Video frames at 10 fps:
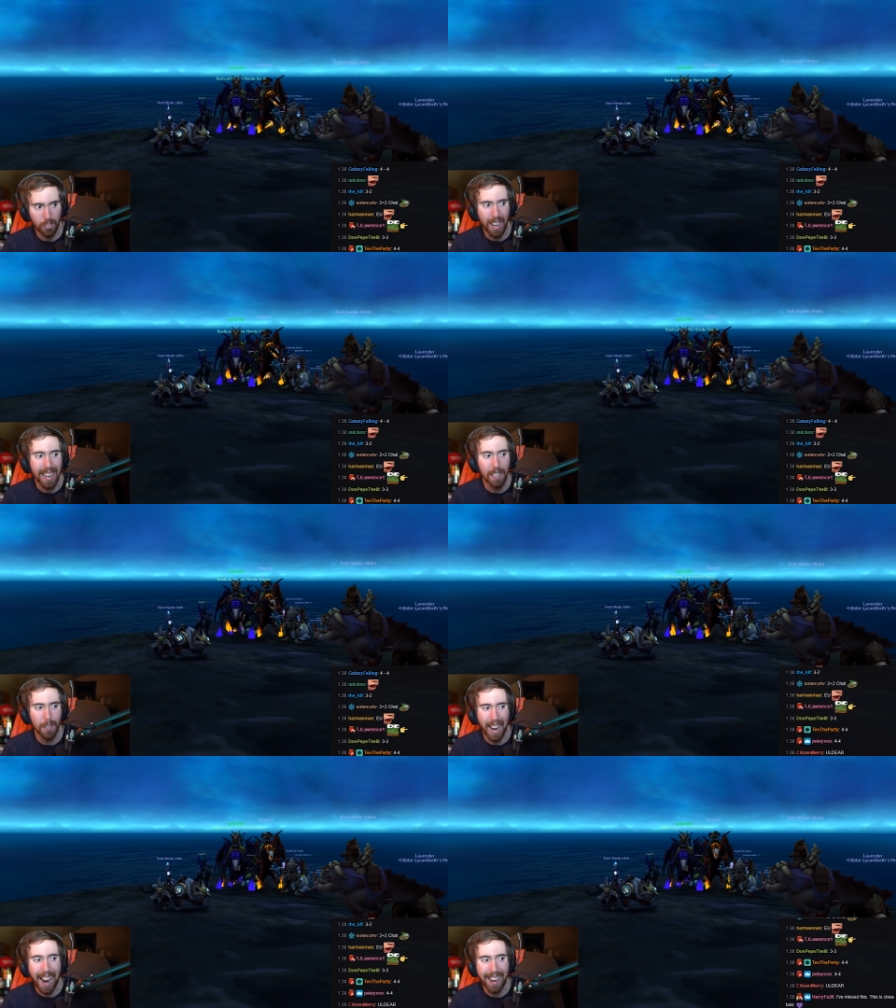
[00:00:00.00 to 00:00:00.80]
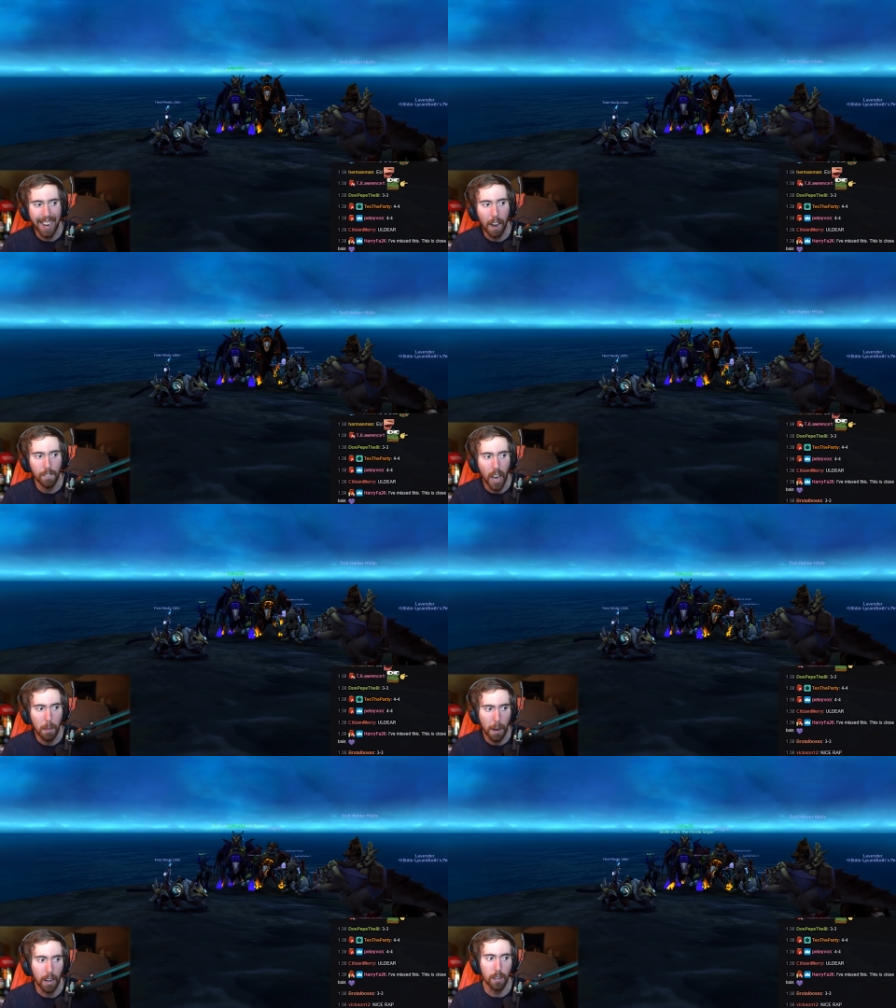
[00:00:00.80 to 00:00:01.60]
Not even I have that
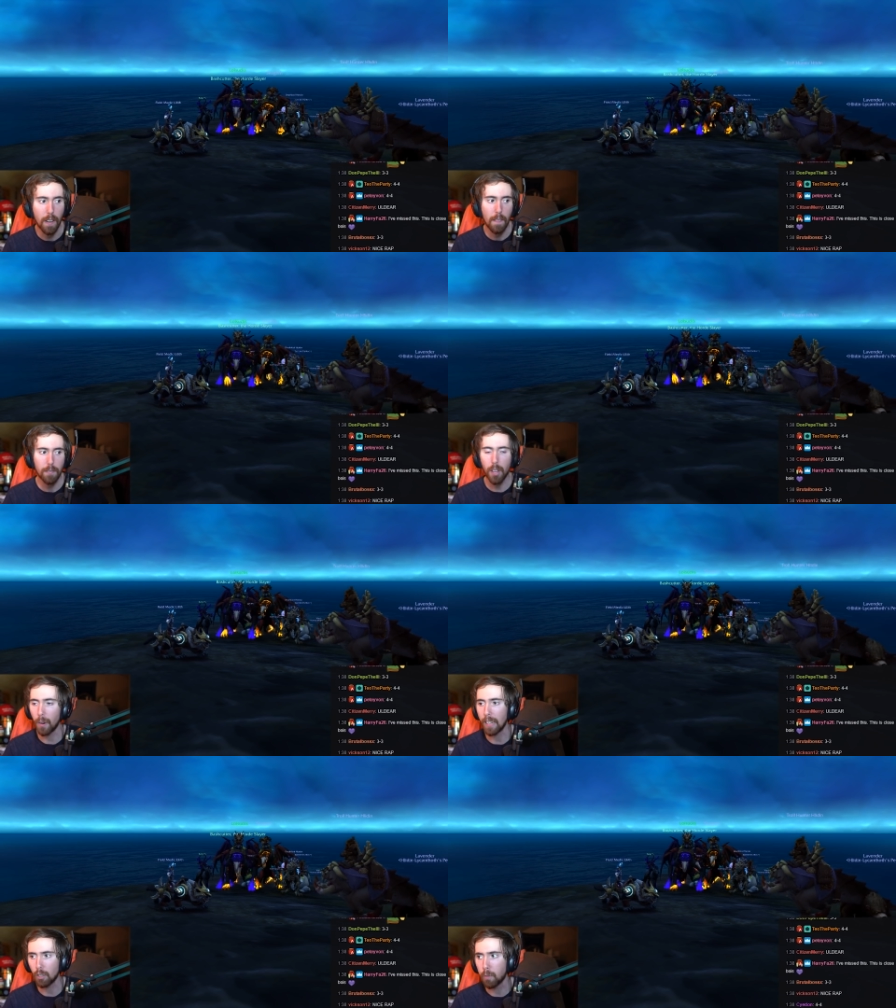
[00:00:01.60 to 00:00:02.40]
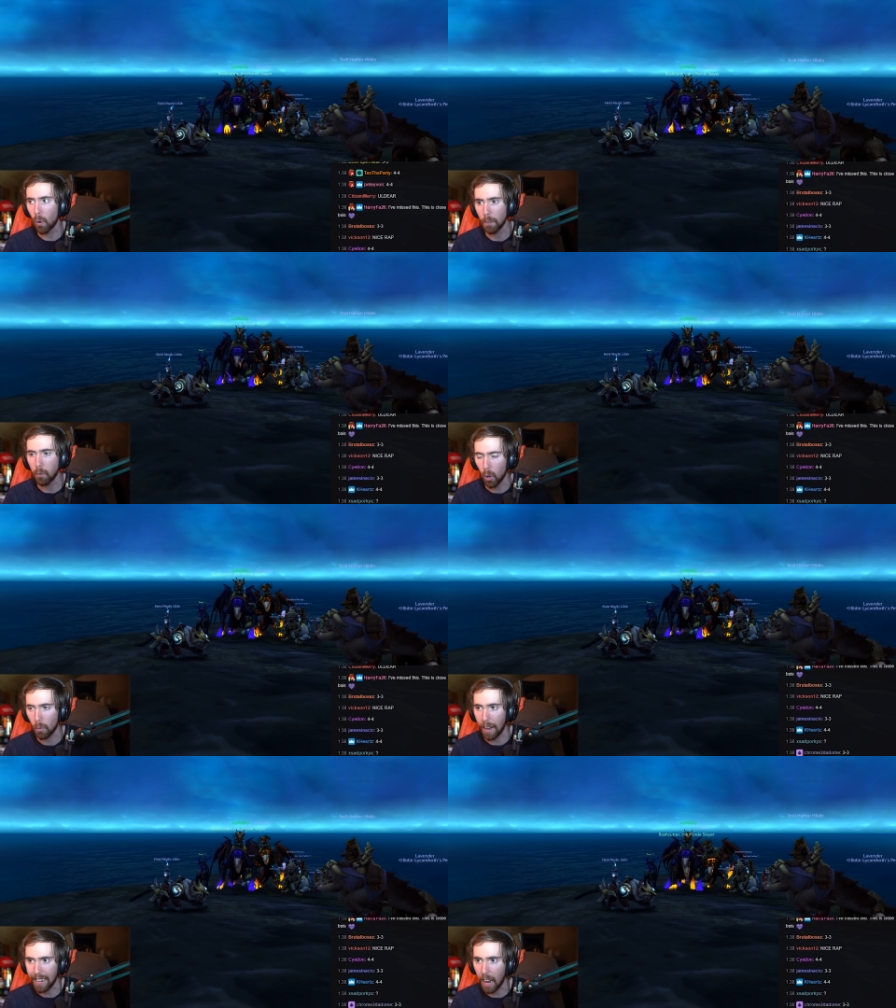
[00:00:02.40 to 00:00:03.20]
mount. No, it's 4 to 4
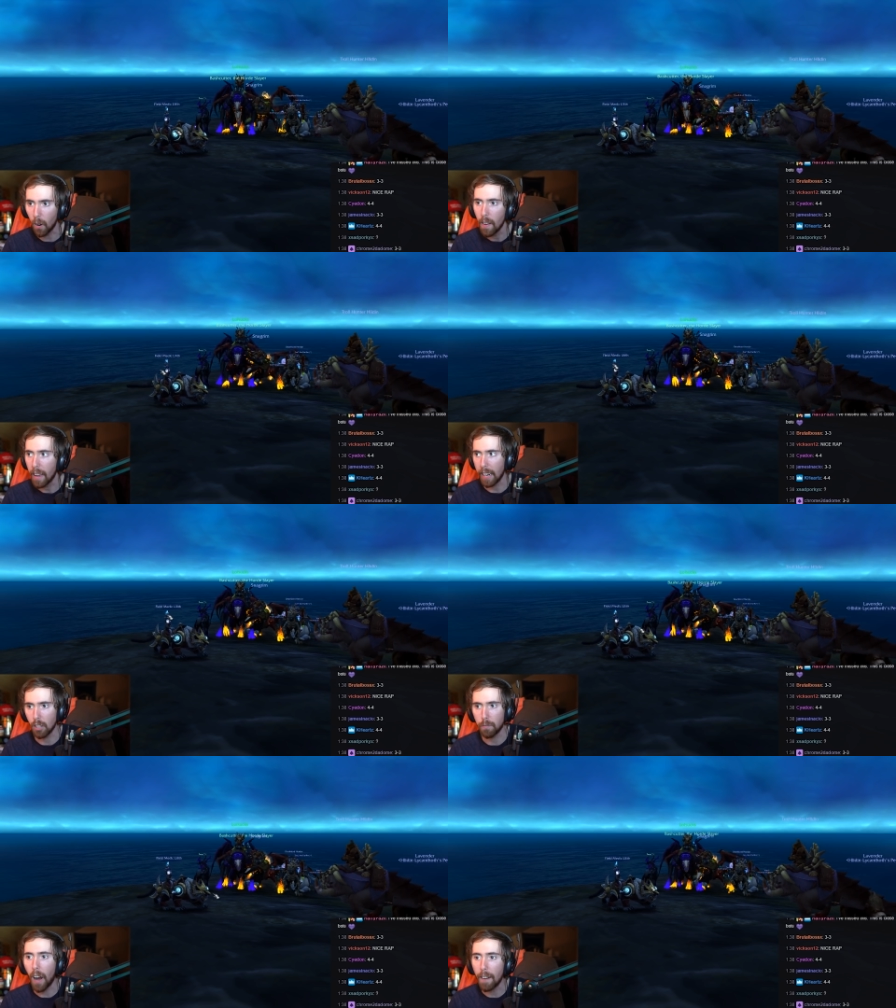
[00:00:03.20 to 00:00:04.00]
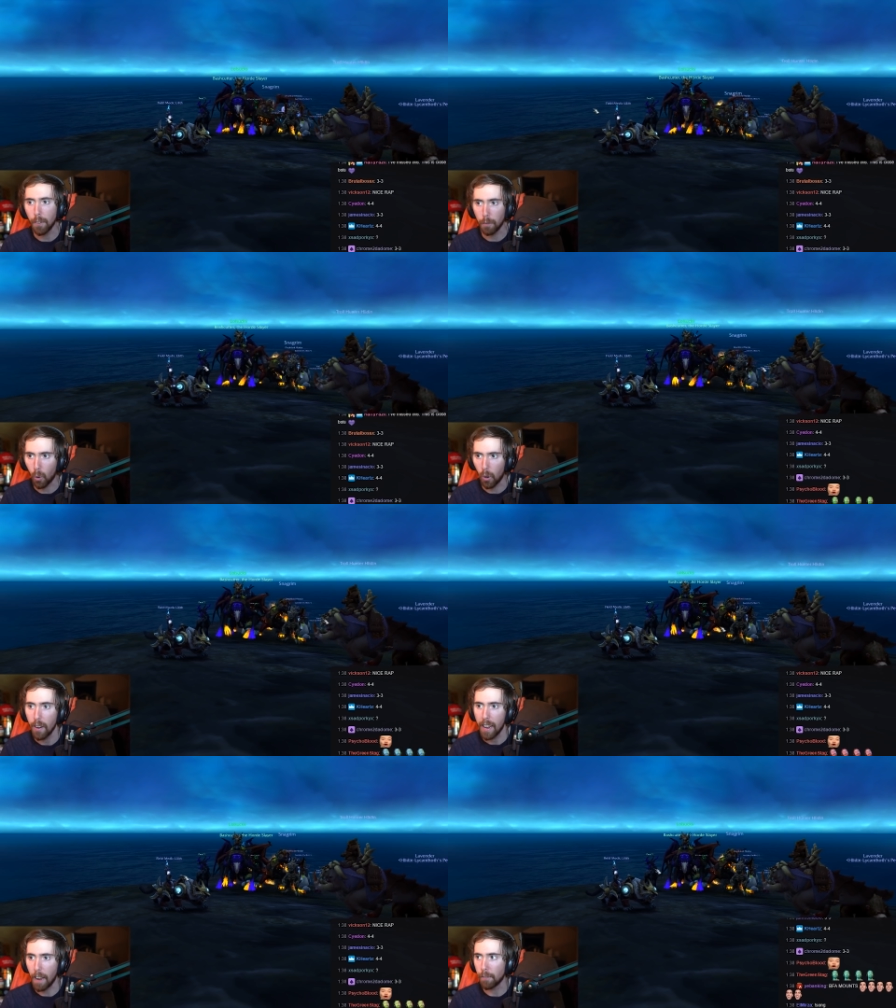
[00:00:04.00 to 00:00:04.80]
right now, and it's 5 to 4
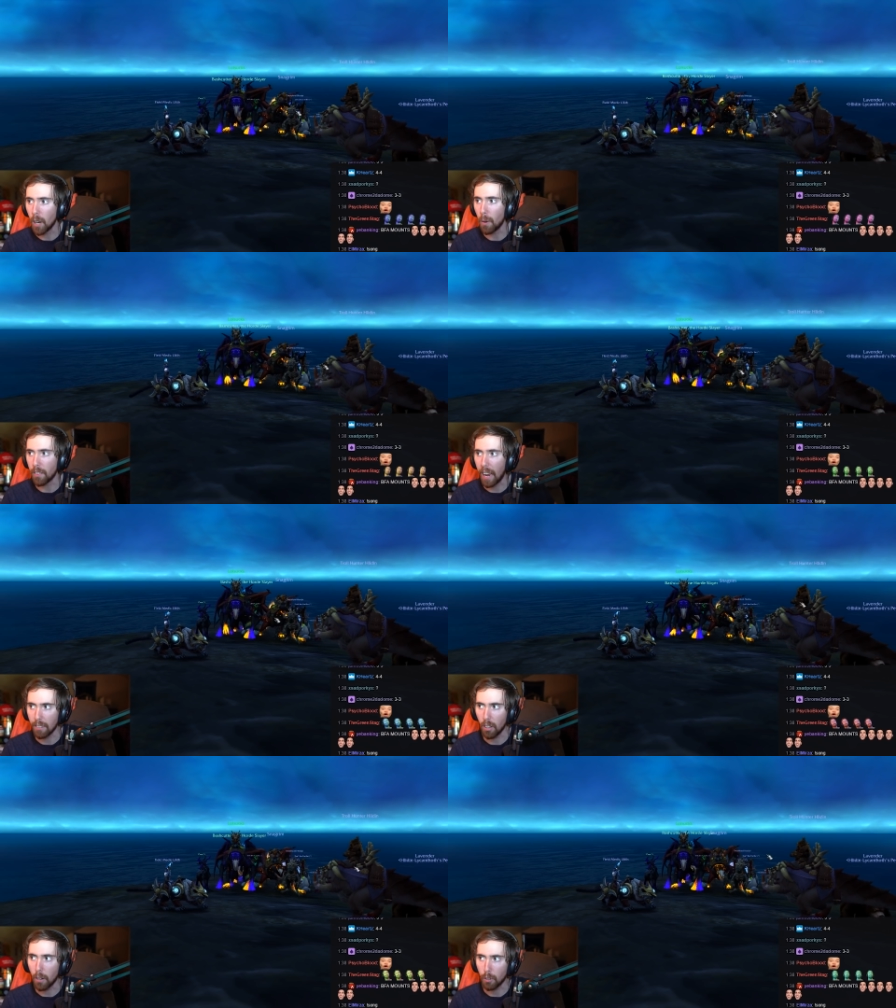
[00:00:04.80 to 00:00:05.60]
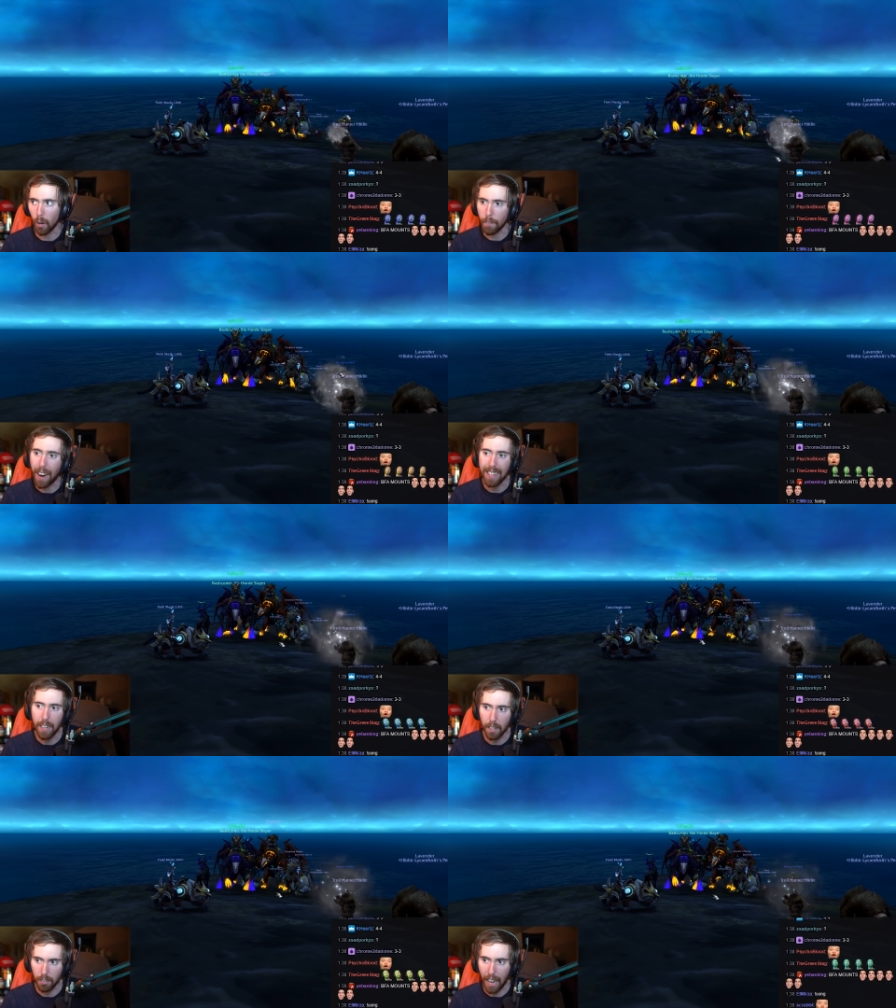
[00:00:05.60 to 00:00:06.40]
if Lilith has, or sorry, if Haydn
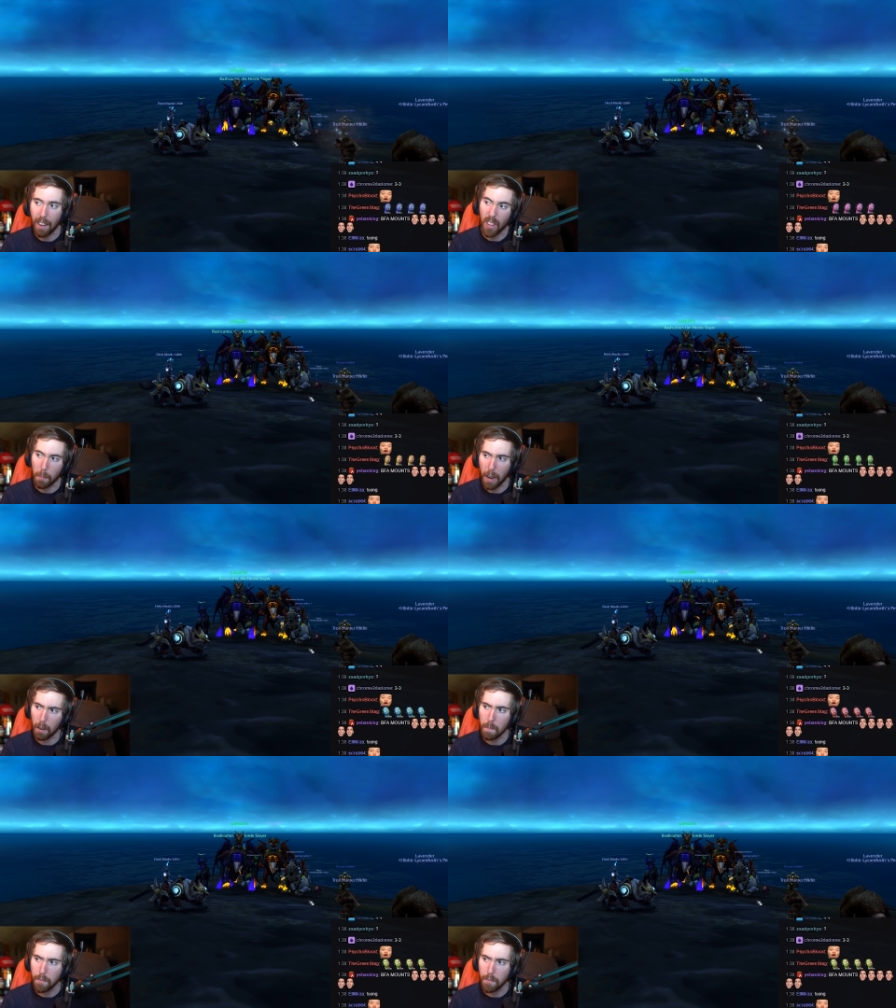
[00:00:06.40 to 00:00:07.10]
doesn't have that mount.